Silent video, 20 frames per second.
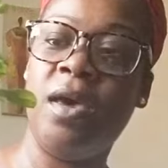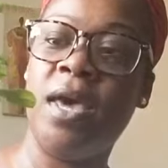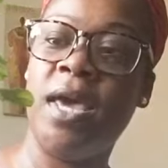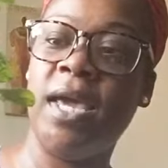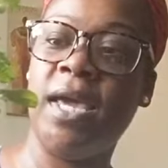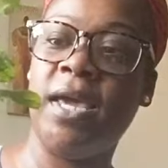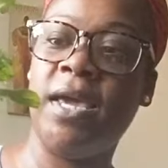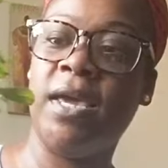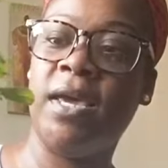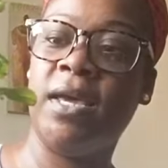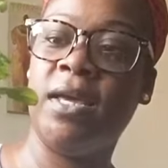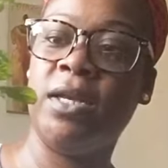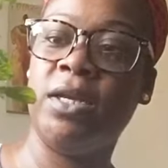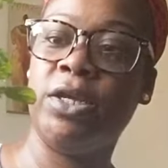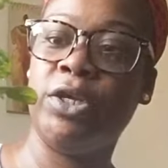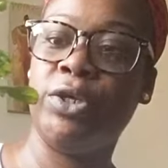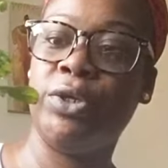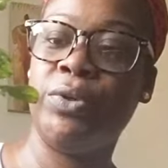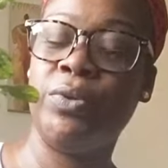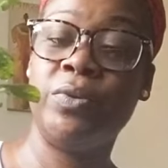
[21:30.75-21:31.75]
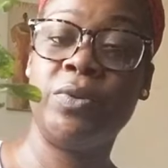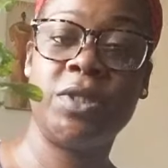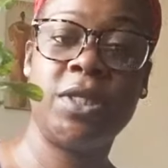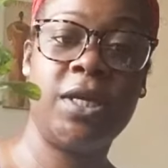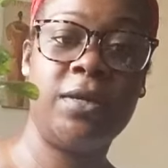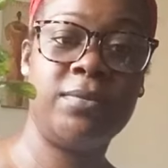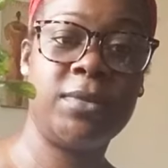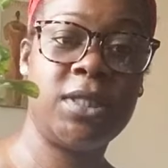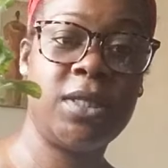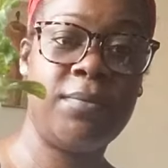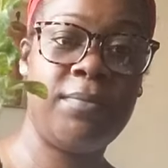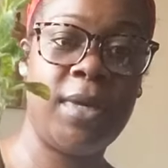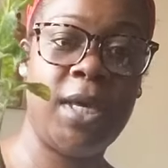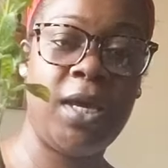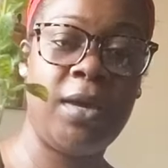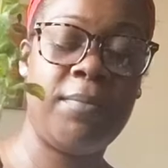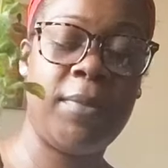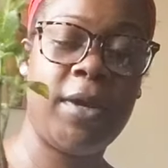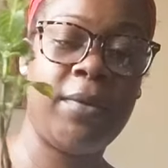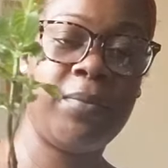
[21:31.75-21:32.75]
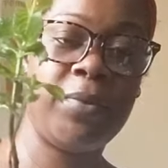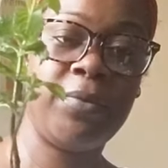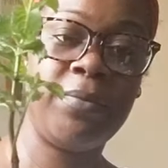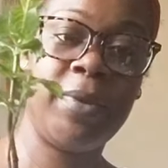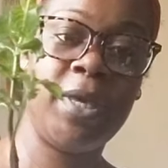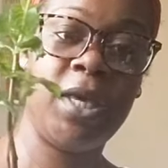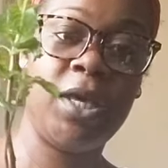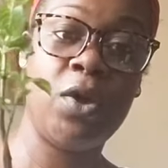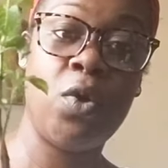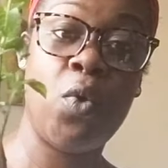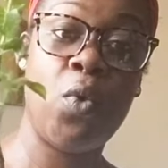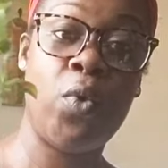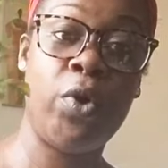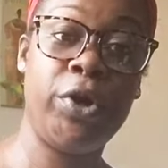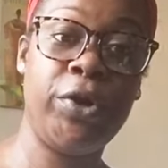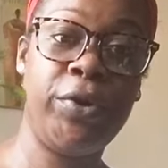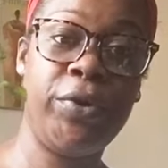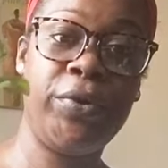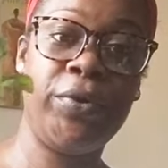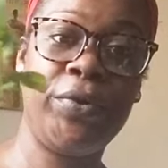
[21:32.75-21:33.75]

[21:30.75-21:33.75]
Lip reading: and use them to make peppermint oil,